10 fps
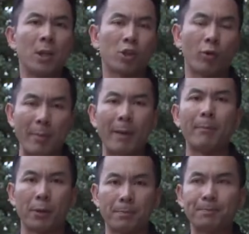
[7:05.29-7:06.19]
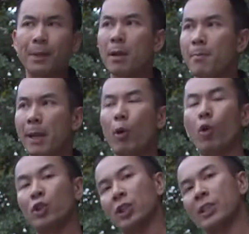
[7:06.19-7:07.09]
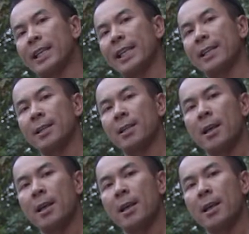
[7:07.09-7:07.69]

So remember, people who succeed,